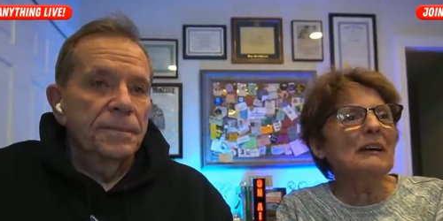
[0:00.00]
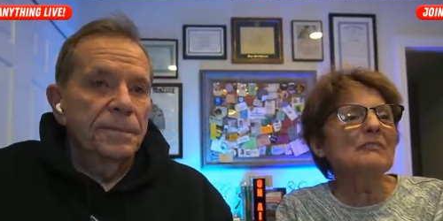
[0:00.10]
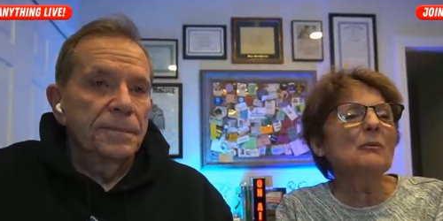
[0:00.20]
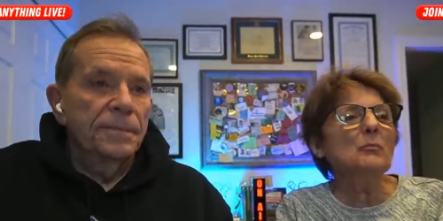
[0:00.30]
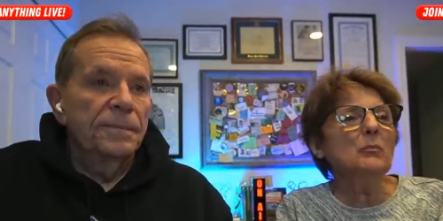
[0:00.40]

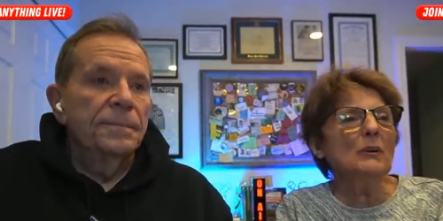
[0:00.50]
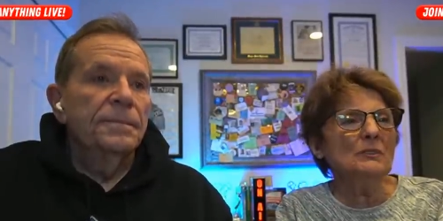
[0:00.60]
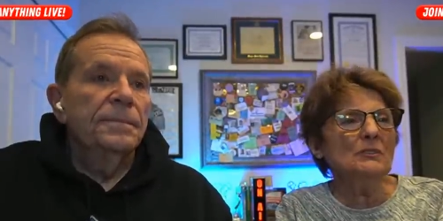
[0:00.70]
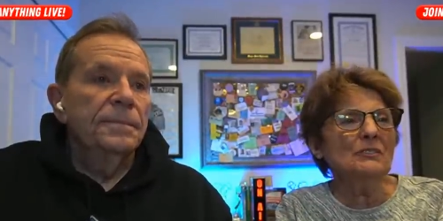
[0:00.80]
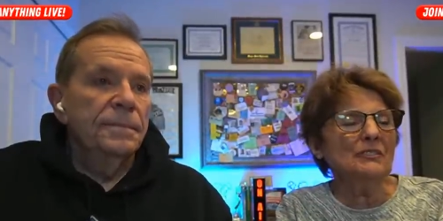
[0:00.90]
Speaker 1: have a
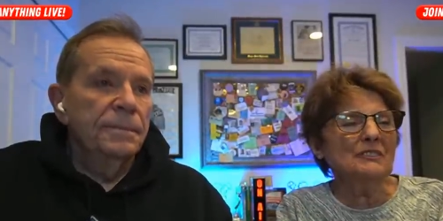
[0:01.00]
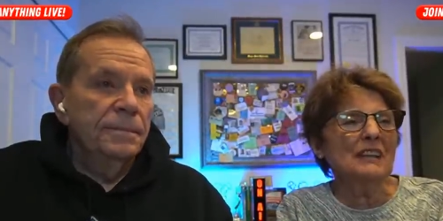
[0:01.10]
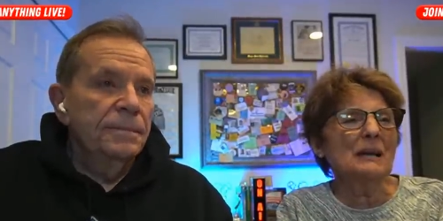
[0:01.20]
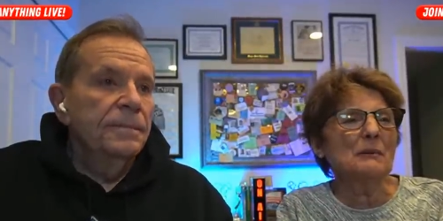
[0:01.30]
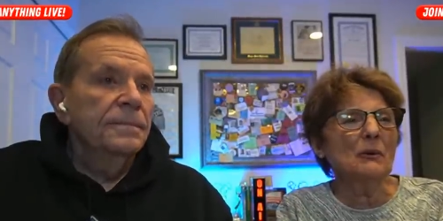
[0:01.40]
wonderful
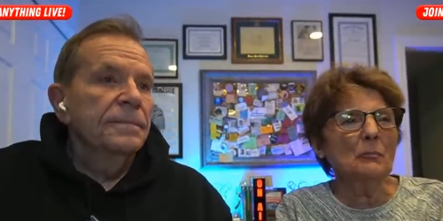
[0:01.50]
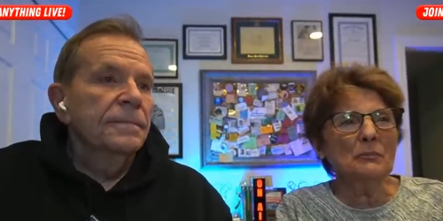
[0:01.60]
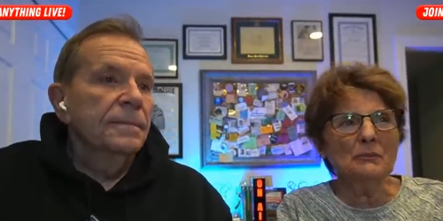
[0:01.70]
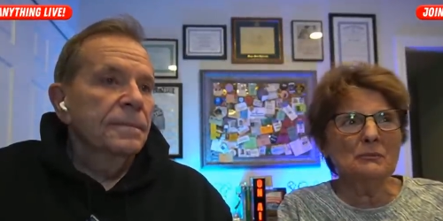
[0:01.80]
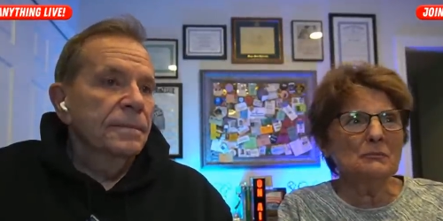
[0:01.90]
time. I
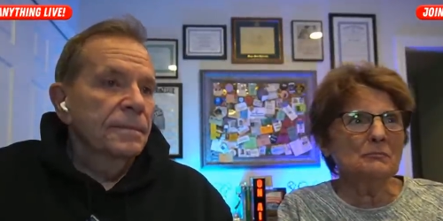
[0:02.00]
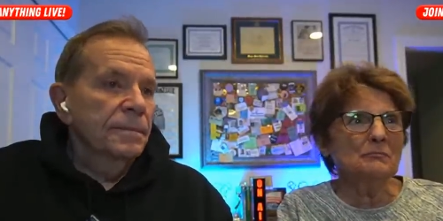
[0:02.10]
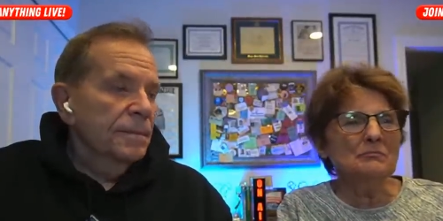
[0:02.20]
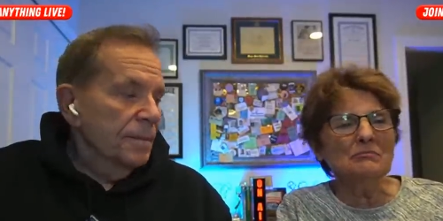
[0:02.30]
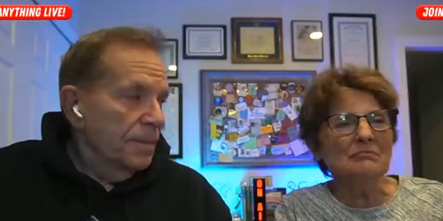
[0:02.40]
hope you
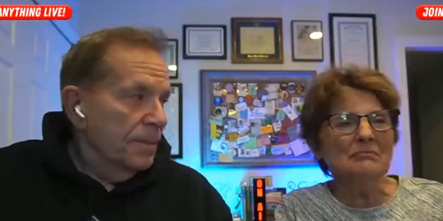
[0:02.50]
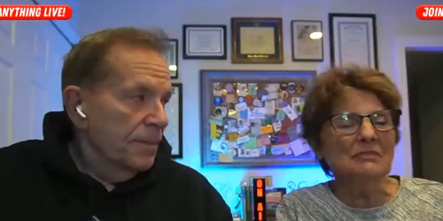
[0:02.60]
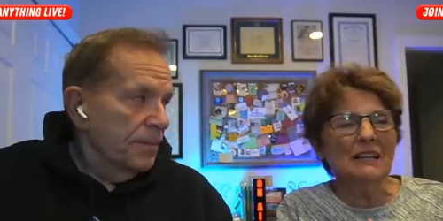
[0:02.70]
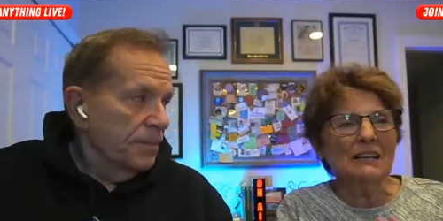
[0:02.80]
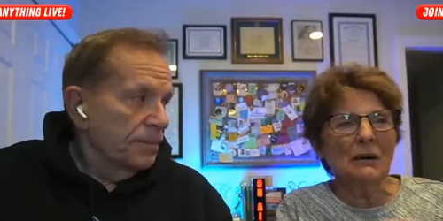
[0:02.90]

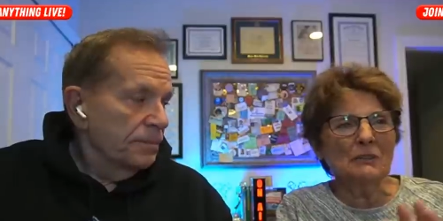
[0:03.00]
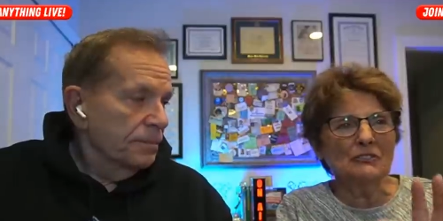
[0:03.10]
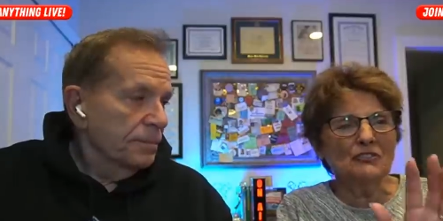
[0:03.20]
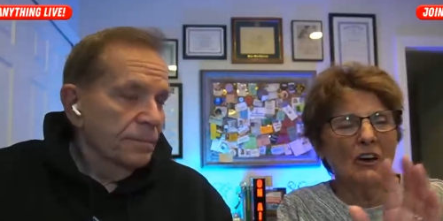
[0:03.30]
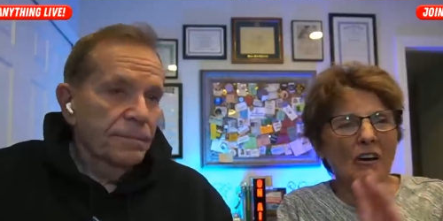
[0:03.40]
luck out
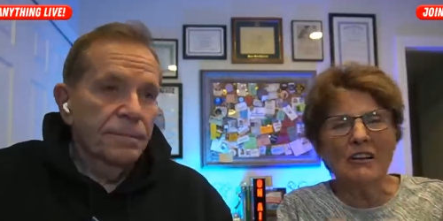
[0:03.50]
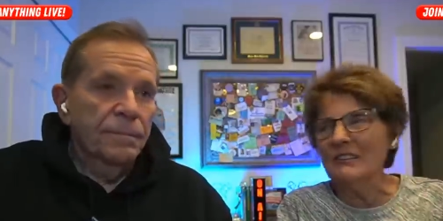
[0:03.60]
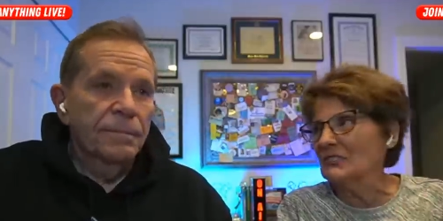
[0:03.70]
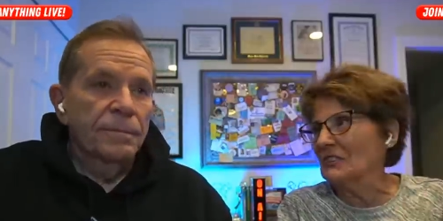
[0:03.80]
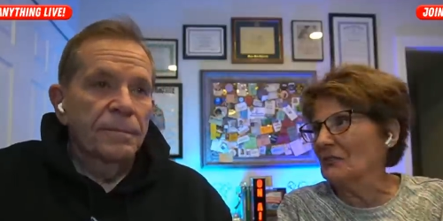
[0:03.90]
in
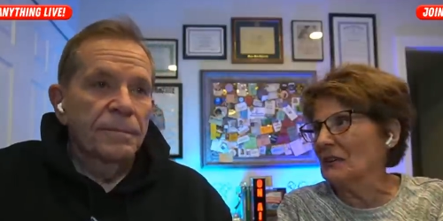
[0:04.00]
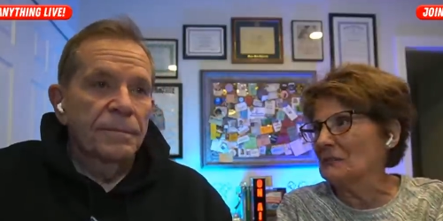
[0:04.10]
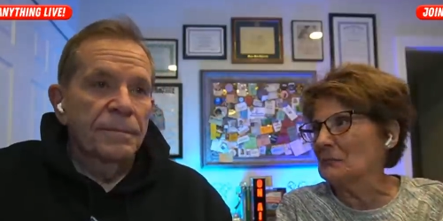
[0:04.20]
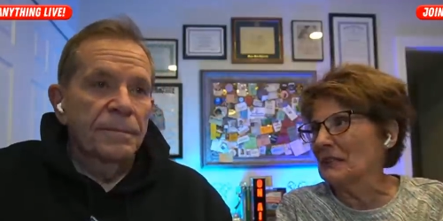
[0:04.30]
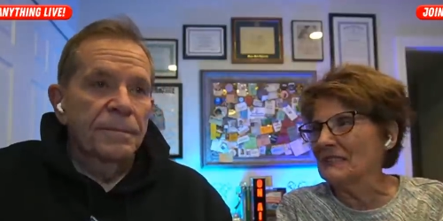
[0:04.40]
all just the
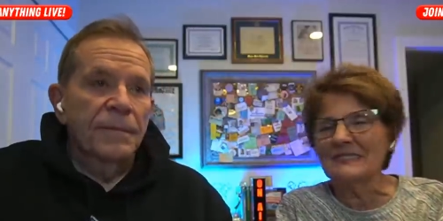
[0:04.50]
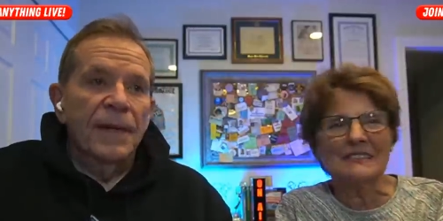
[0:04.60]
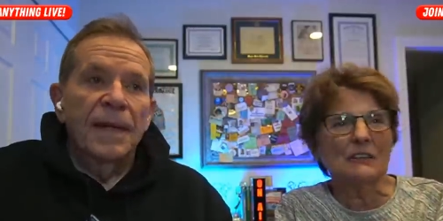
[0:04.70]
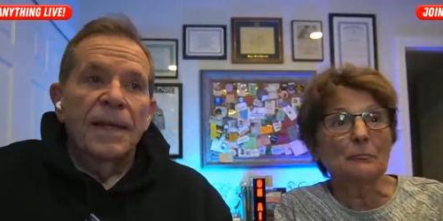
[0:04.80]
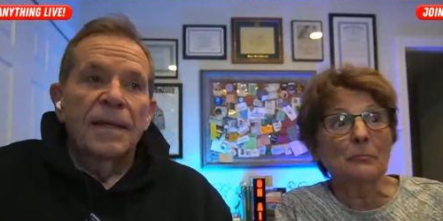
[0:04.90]
right places
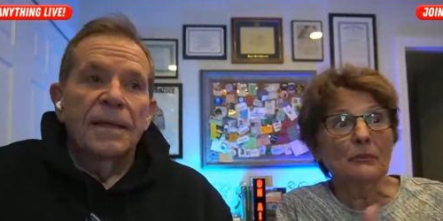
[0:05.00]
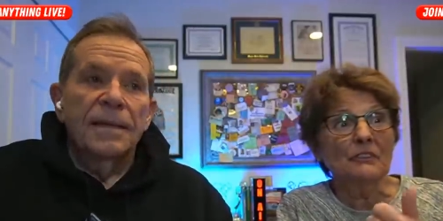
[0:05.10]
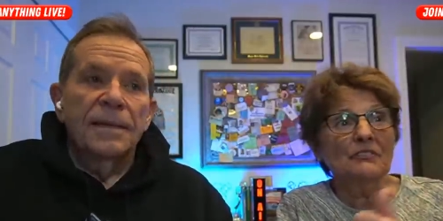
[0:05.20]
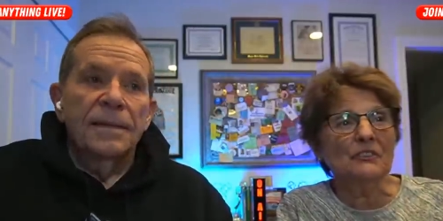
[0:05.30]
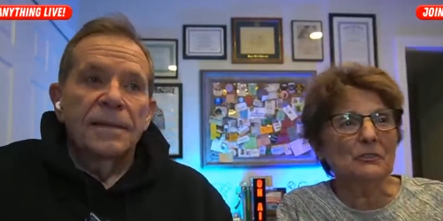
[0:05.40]
that are
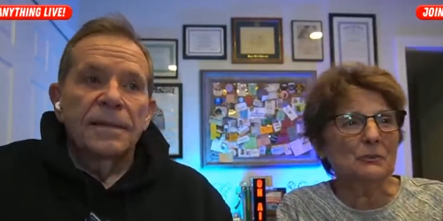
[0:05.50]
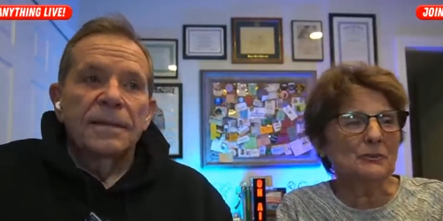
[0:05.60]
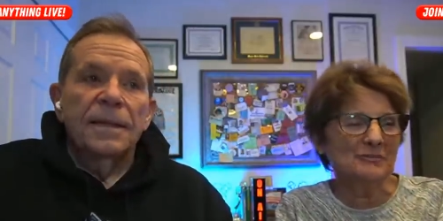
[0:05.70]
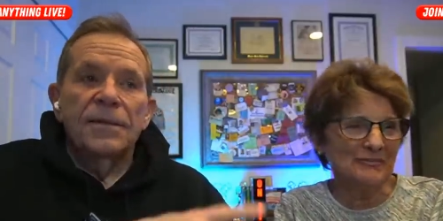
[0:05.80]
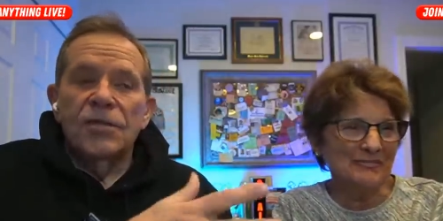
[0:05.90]
perfect for
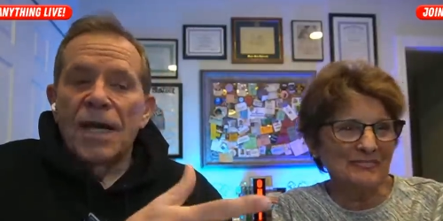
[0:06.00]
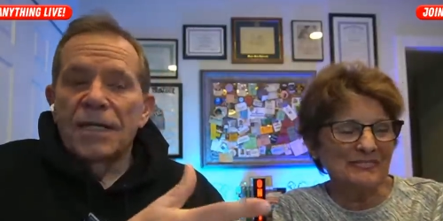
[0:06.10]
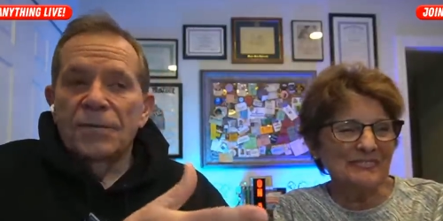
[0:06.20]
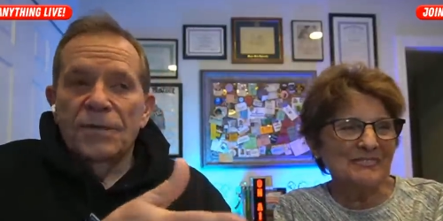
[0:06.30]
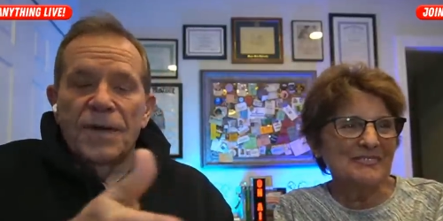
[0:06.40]
you.
Speaker 2: And
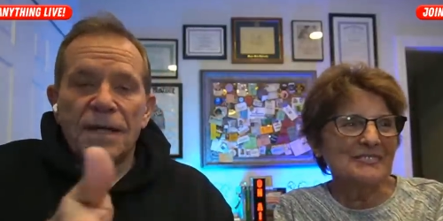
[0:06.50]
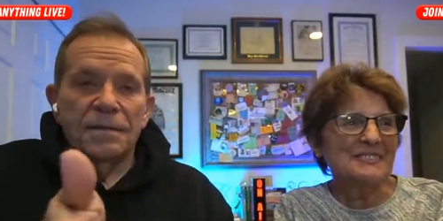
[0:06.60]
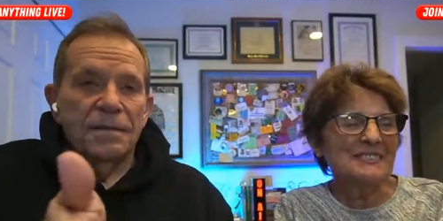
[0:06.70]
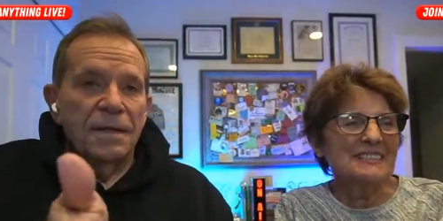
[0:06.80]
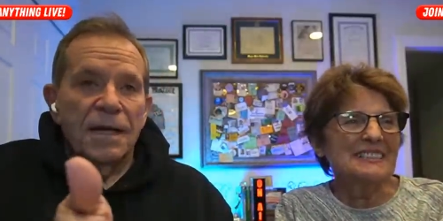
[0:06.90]
Jackie, we've got
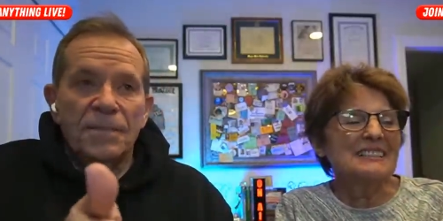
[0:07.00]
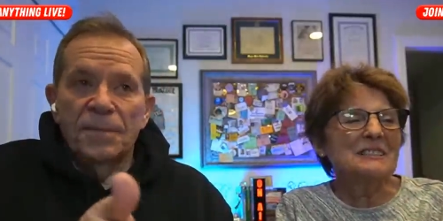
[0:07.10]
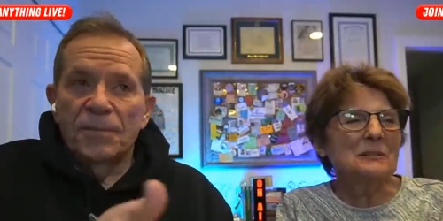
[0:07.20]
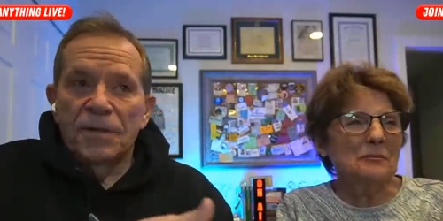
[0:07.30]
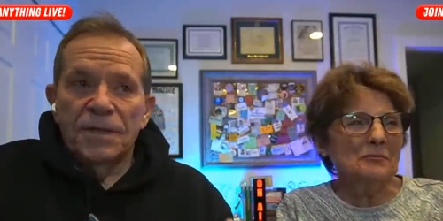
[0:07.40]
a couple
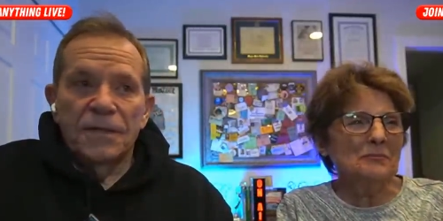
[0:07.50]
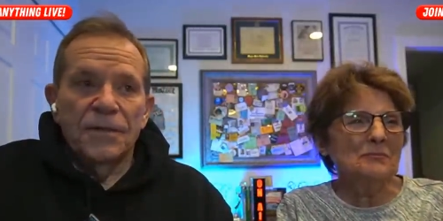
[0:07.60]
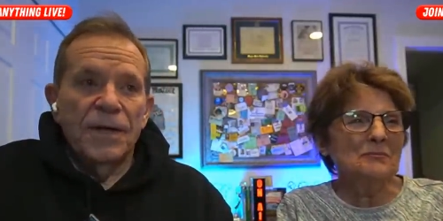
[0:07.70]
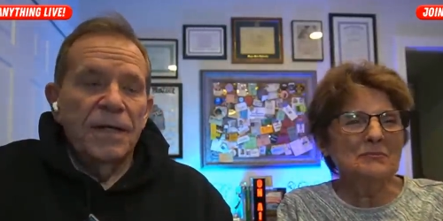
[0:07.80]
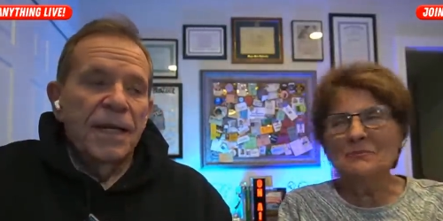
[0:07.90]
of books on
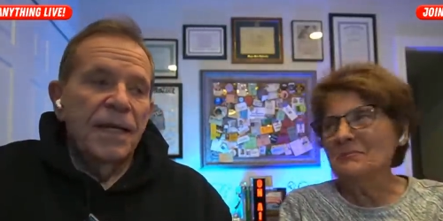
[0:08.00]
the Great